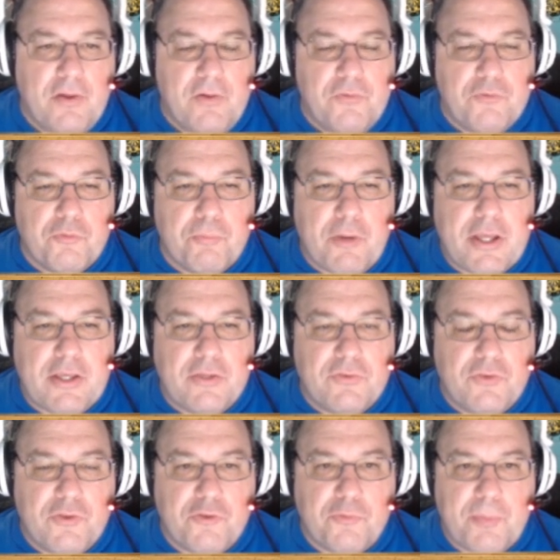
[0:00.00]
To break
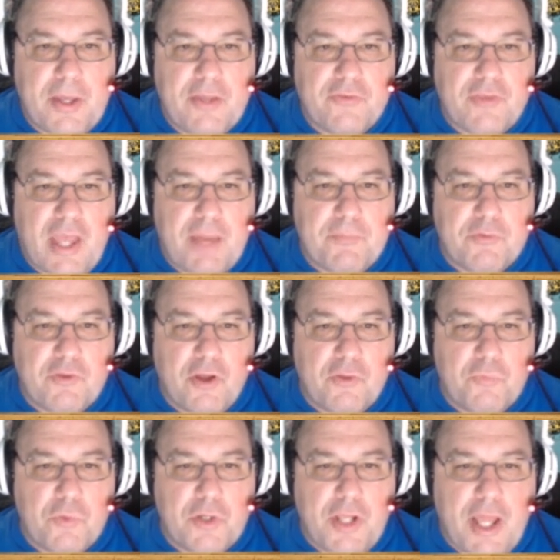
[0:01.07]
into the space, Amazon
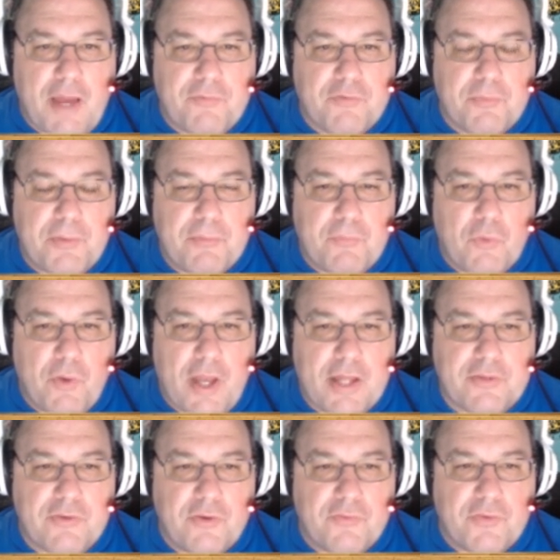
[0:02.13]
would have to be more
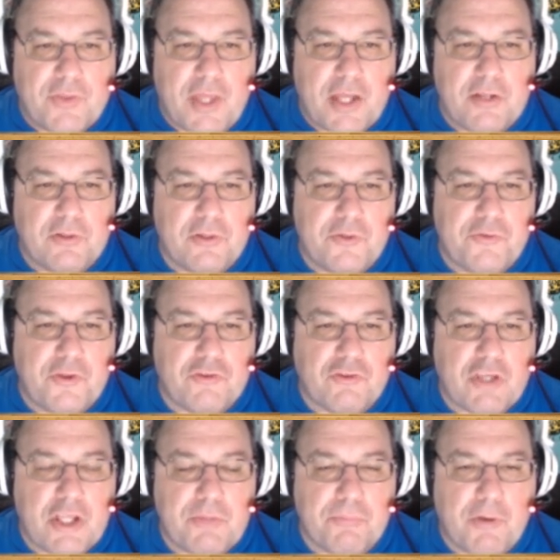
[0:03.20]
active, and that includes
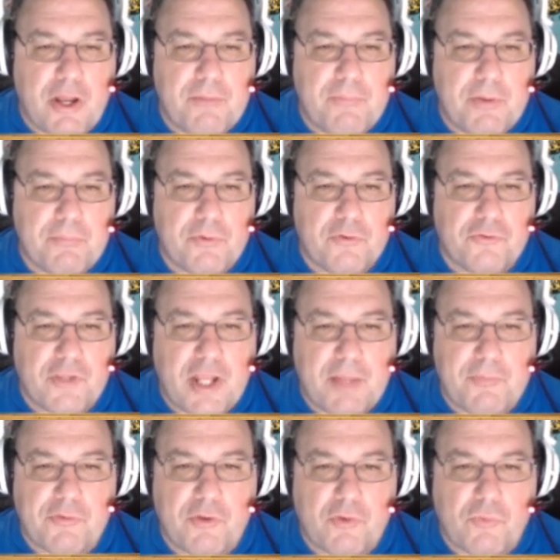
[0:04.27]
educating Prime members that
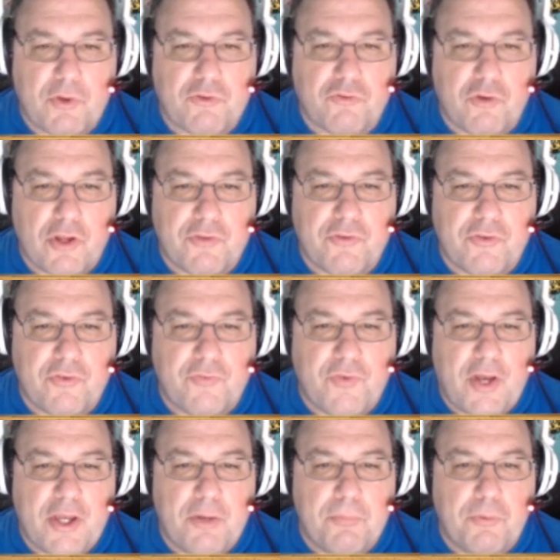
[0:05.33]
Amazon Restaurants is a
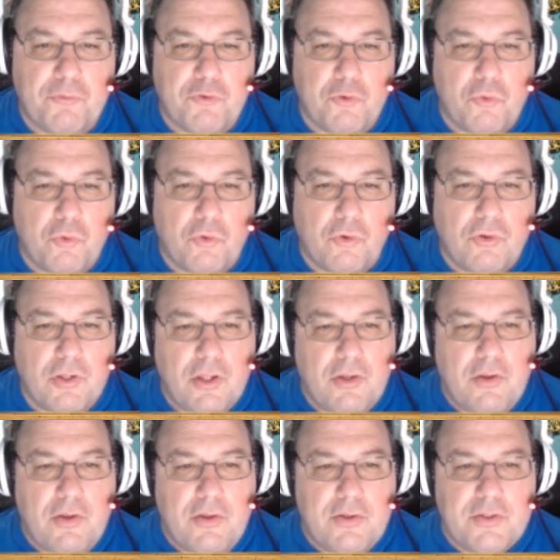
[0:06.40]
viable tool,
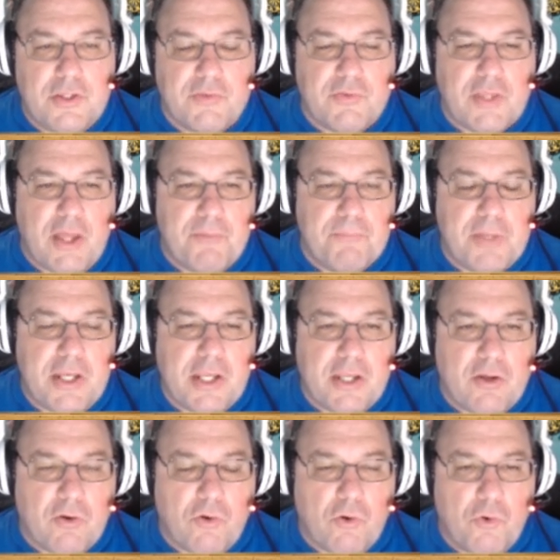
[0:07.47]
given that many
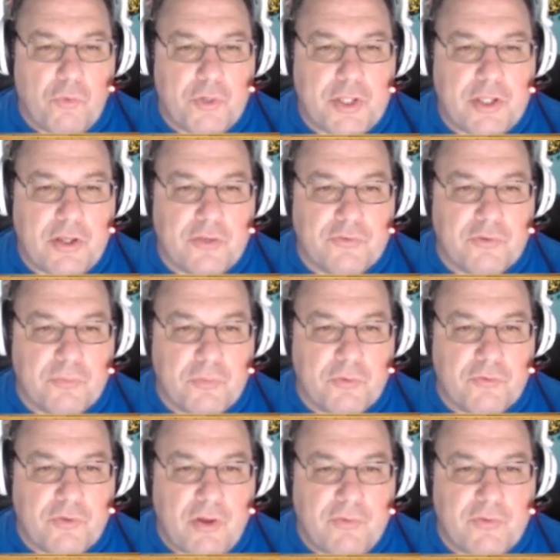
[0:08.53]
are already
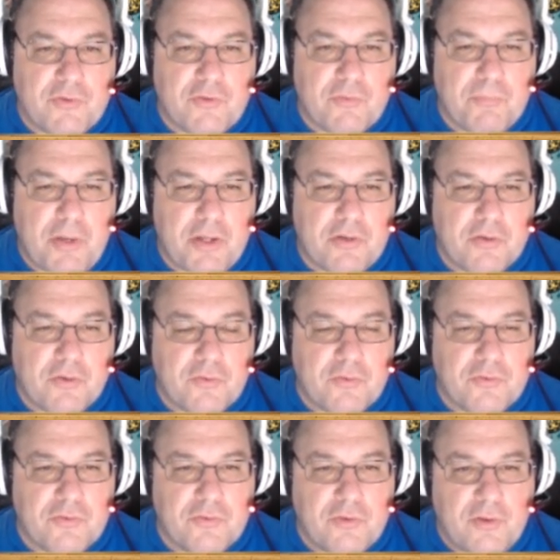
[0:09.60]
customers of its competitors.